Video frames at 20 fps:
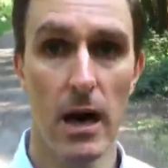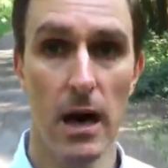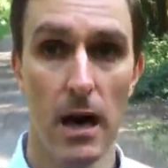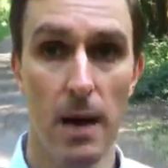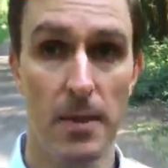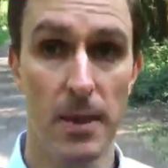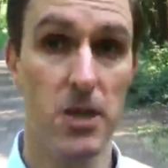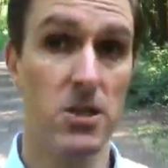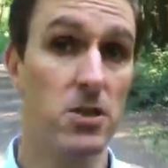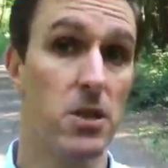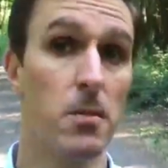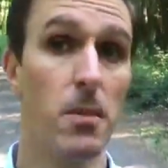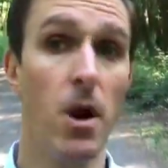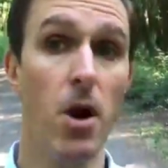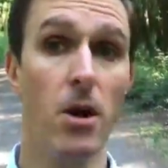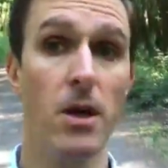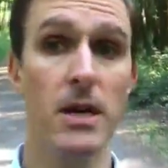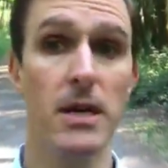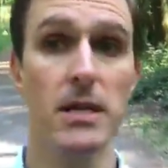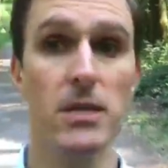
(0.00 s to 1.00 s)
because the
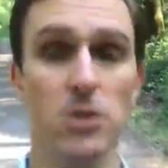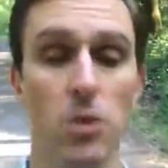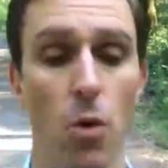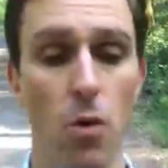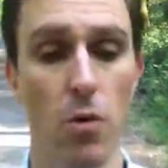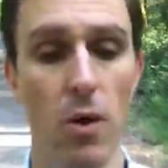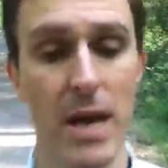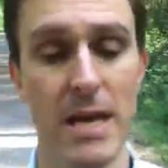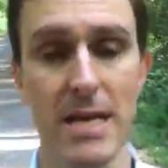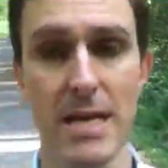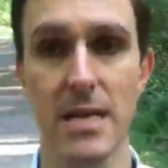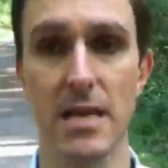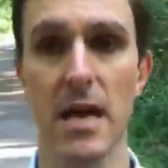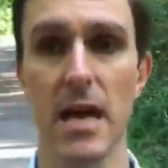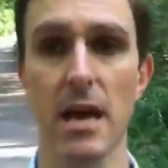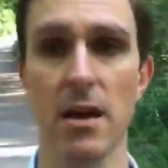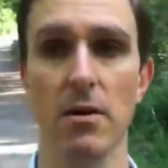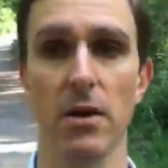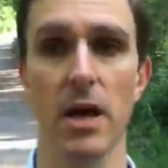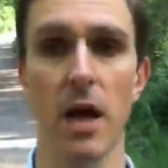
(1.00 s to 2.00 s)
market is already
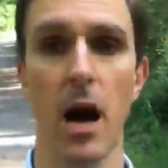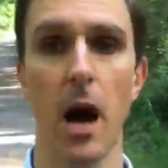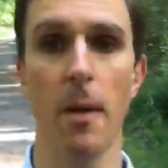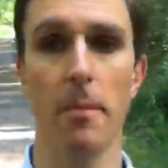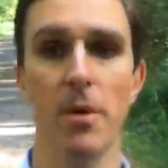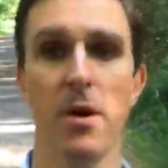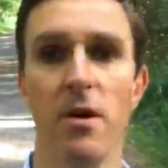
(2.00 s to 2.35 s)
gearing up